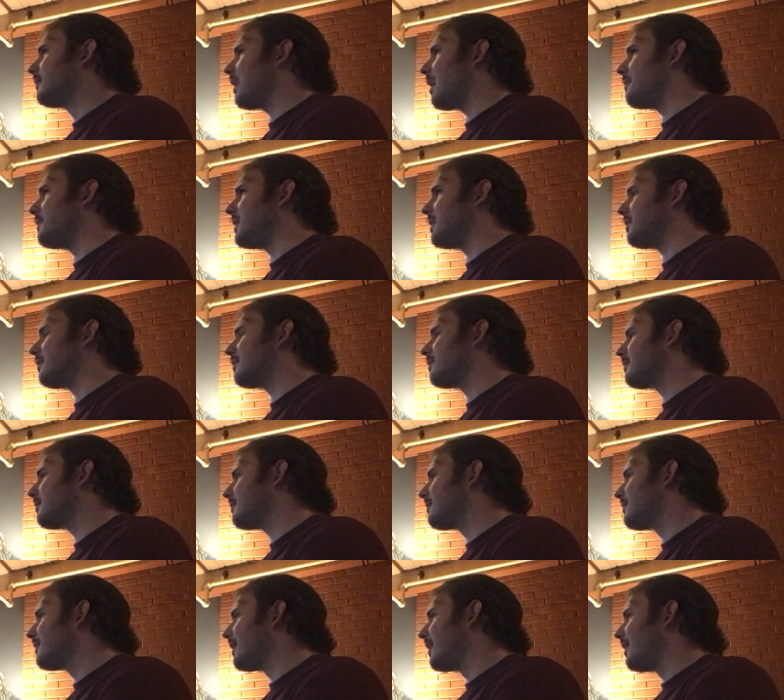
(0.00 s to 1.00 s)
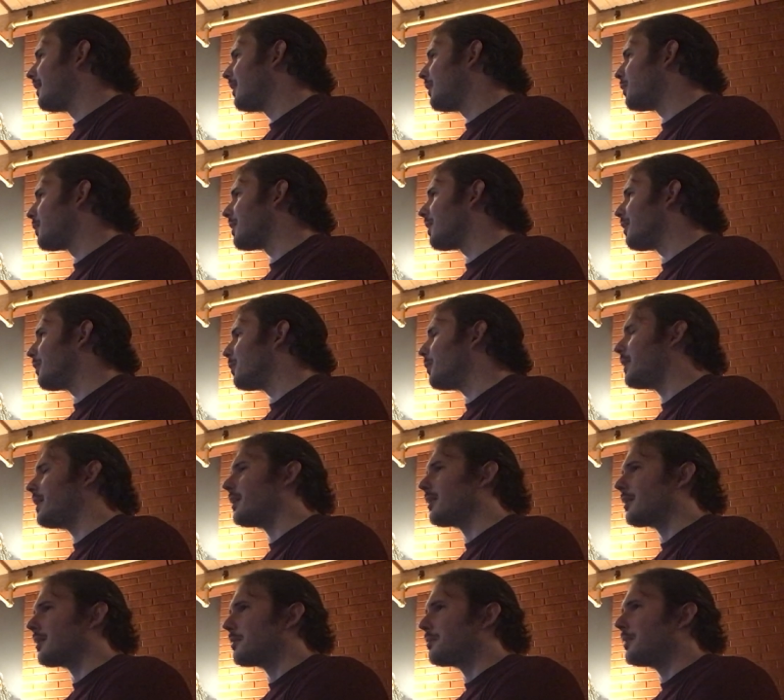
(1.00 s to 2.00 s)
I mean, we're all
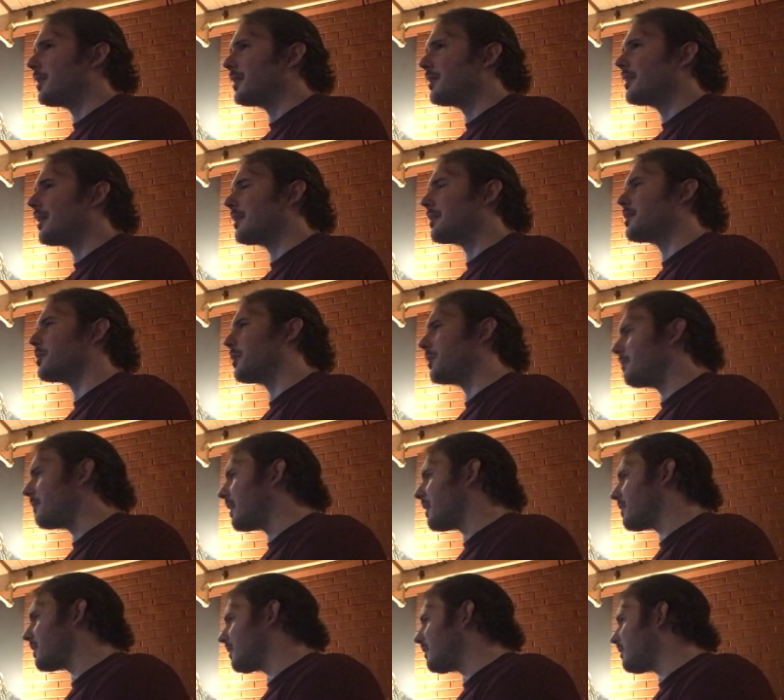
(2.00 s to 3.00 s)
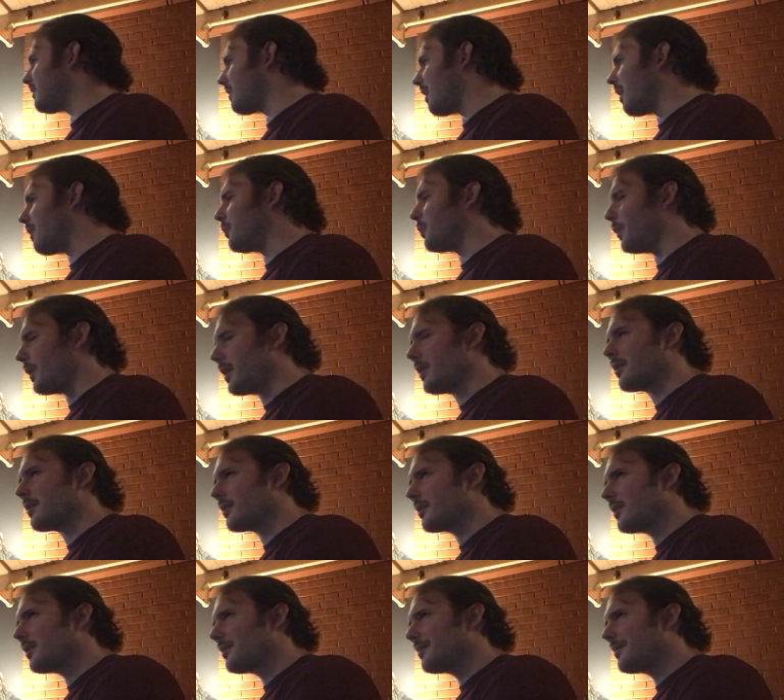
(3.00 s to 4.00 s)
weird, but that's what makes it not
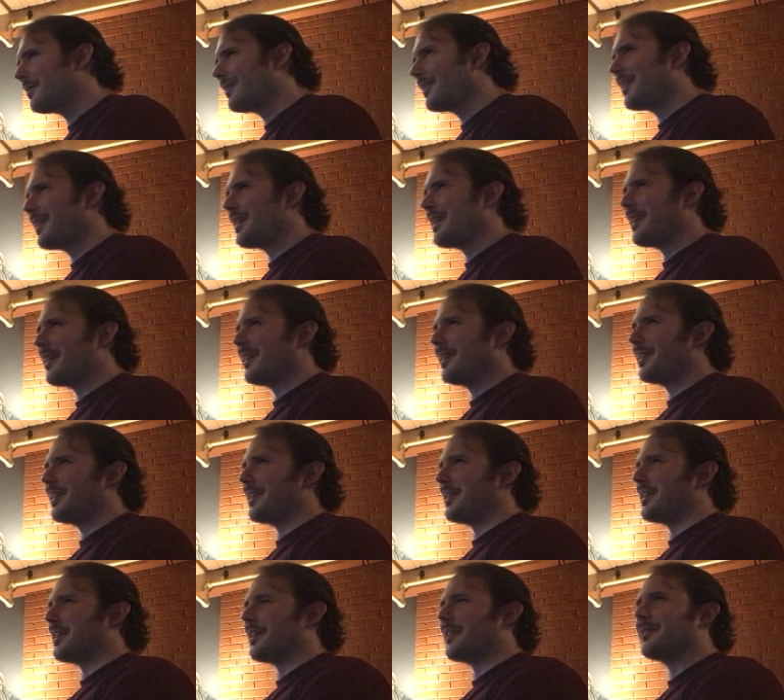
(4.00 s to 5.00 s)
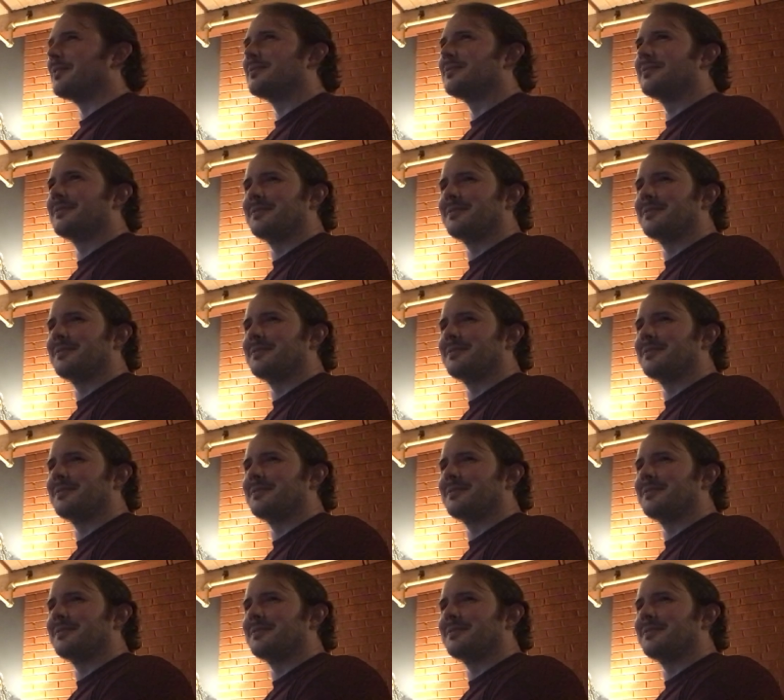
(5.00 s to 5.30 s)
weird. You know.